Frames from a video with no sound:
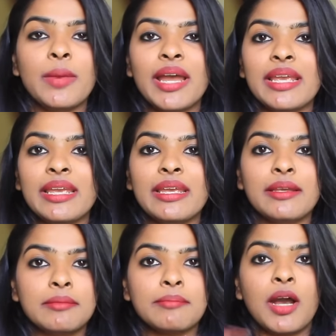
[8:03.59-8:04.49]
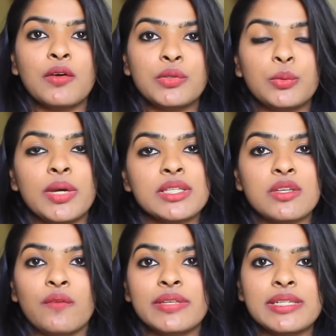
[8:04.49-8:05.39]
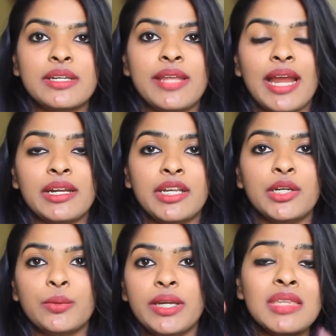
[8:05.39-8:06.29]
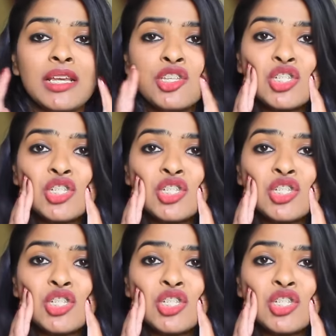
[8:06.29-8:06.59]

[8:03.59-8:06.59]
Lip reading: My mouth was obviously reacting to it.